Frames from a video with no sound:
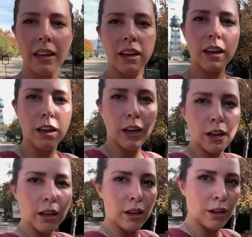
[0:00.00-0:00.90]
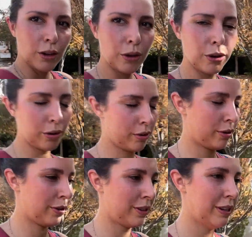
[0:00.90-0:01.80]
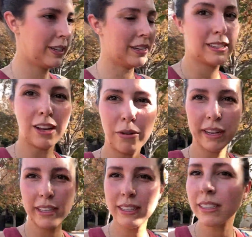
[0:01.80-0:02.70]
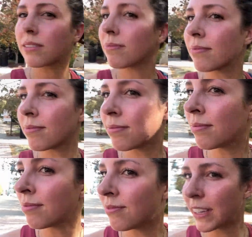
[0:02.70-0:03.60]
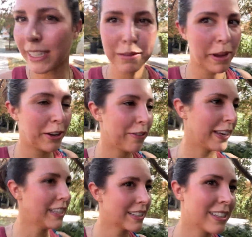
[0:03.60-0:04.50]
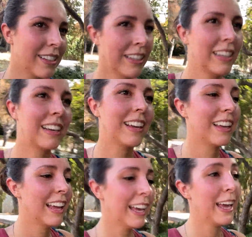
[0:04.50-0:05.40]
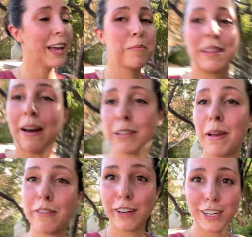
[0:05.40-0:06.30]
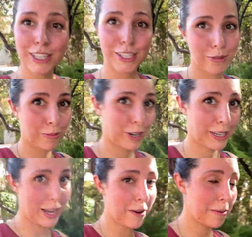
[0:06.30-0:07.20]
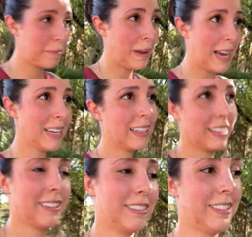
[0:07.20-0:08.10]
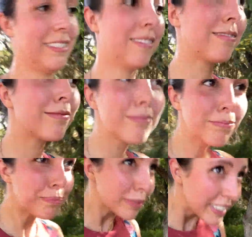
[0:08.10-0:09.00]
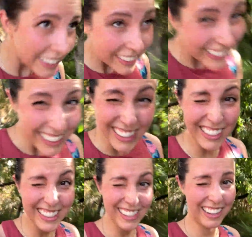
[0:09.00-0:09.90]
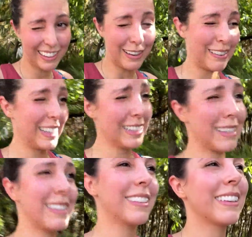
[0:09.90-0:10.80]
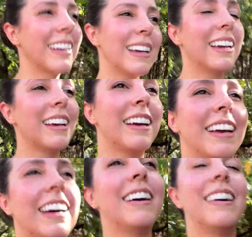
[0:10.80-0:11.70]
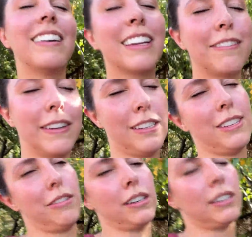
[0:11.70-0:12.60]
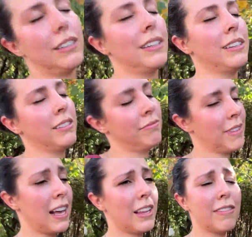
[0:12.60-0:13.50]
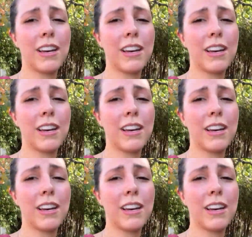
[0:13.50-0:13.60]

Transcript: It felt good, though, to be back in the gym and to get my sweat on, even if it turned my face tomato red. I know that any effort like eating healthy, working out is an investment in my long-term health,